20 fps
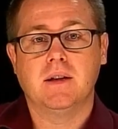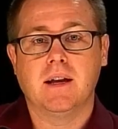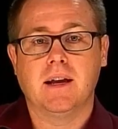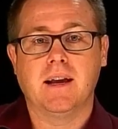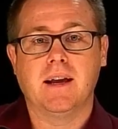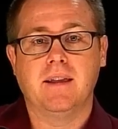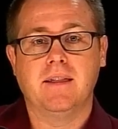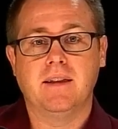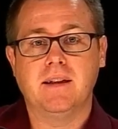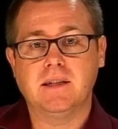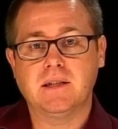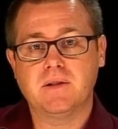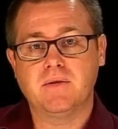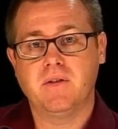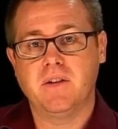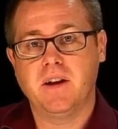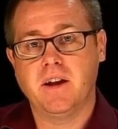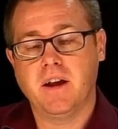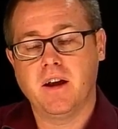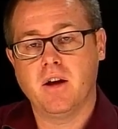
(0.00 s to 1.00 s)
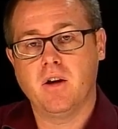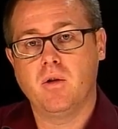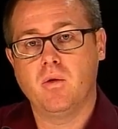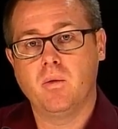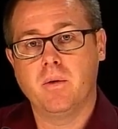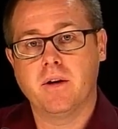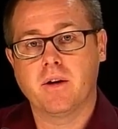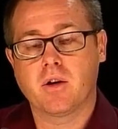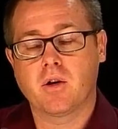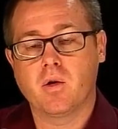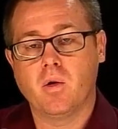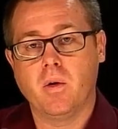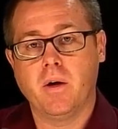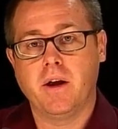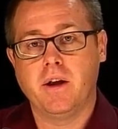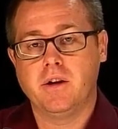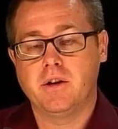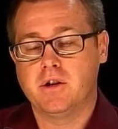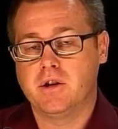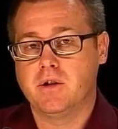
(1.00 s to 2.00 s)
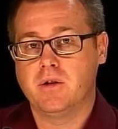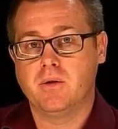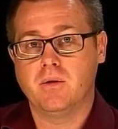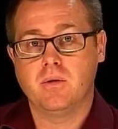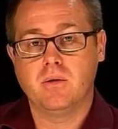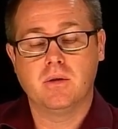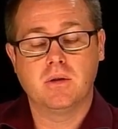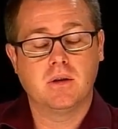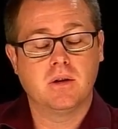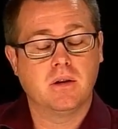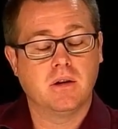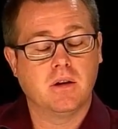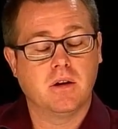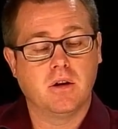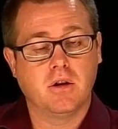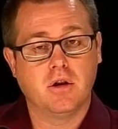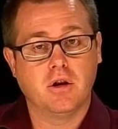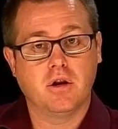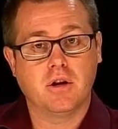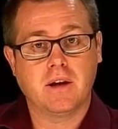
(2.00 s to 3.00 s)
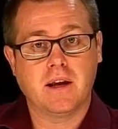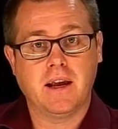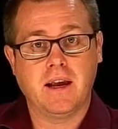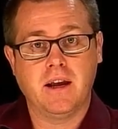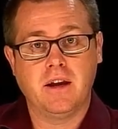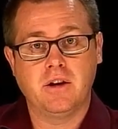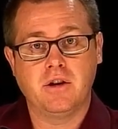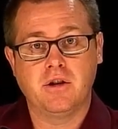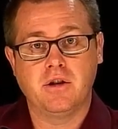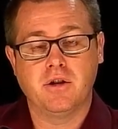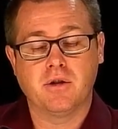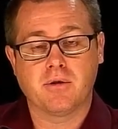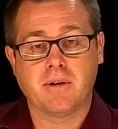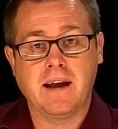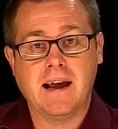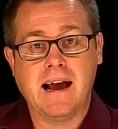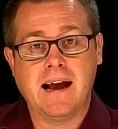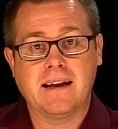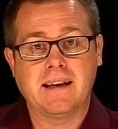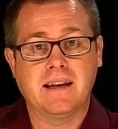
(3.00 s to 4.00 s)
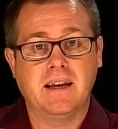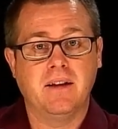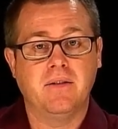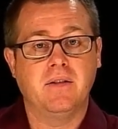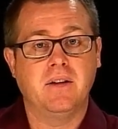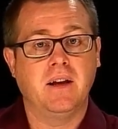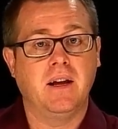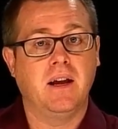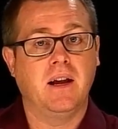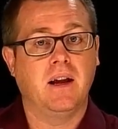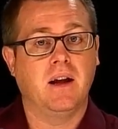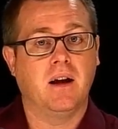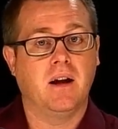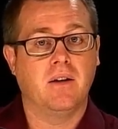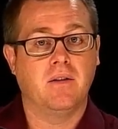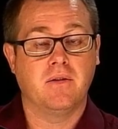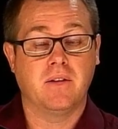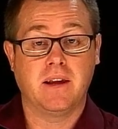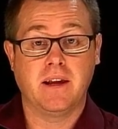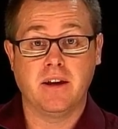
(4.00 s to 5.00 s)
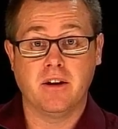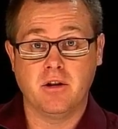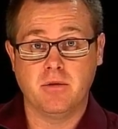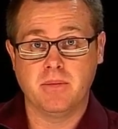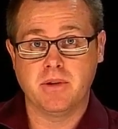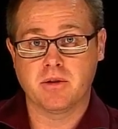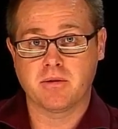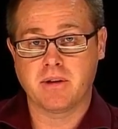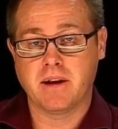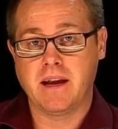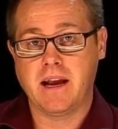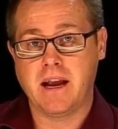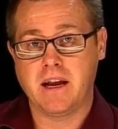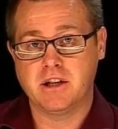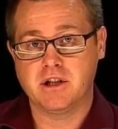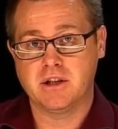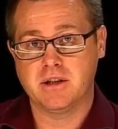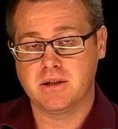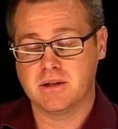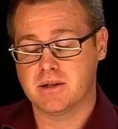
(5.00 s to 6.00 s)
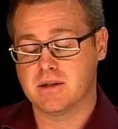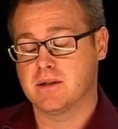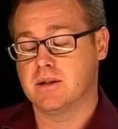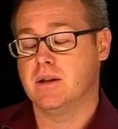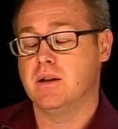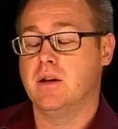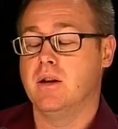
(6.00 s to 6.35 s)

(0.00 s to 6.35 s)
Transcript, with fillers: In this video, we're going to look into the reactivity of Gilman reagents